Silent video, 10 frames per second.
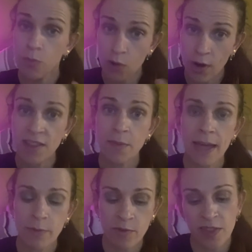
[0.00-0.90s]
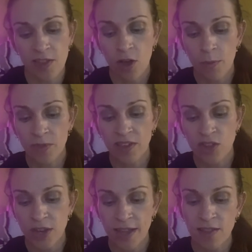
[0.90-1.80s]
prize payment for this
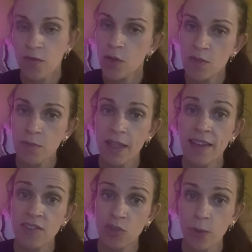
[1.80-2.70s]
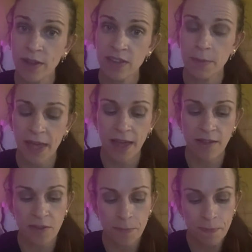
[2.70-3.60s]
competition is first place, 20
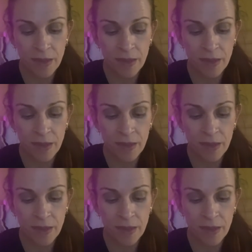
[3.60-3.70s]
pounds.